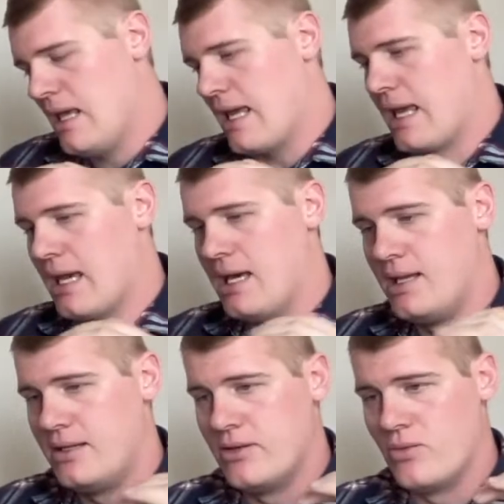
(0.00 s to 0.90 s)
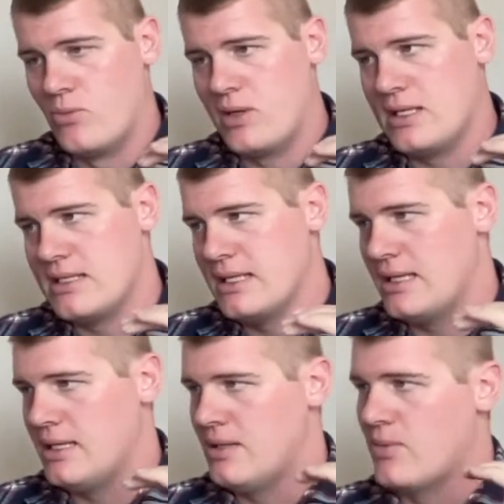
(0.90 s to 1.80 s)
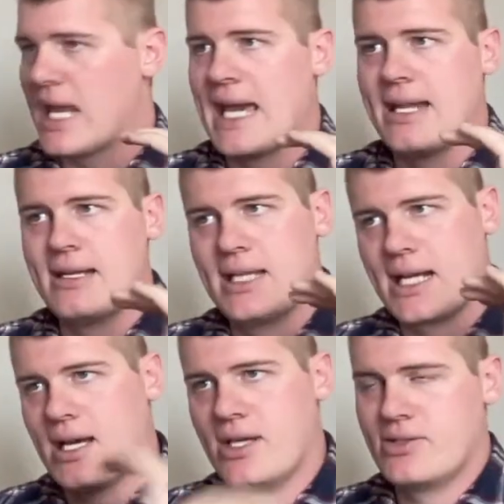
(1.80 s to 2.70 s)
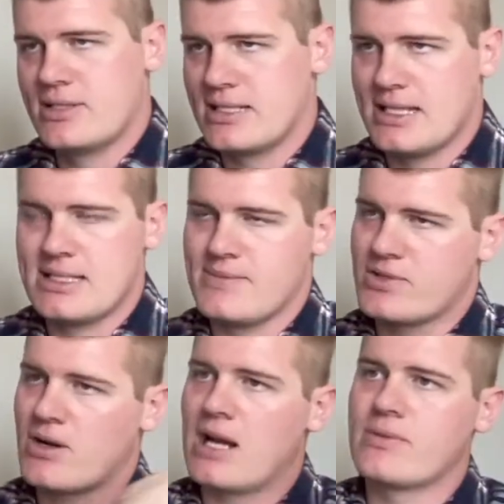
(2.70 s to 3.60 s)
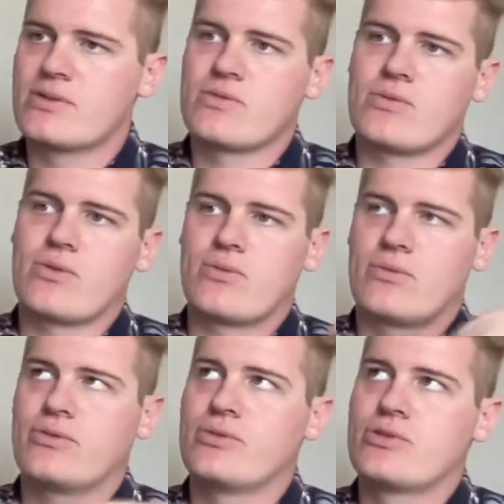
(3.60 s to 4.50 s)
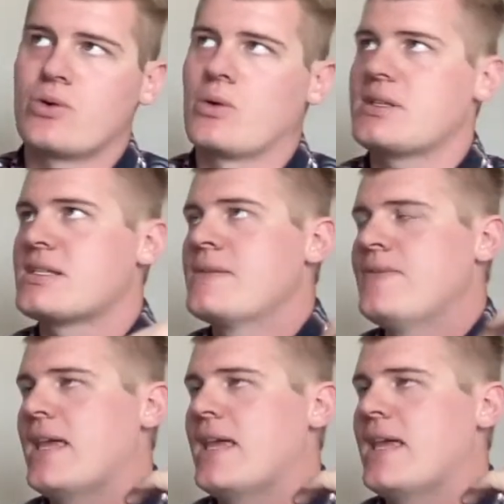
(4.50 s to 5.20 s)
and we added like 110 subscribers through shorts,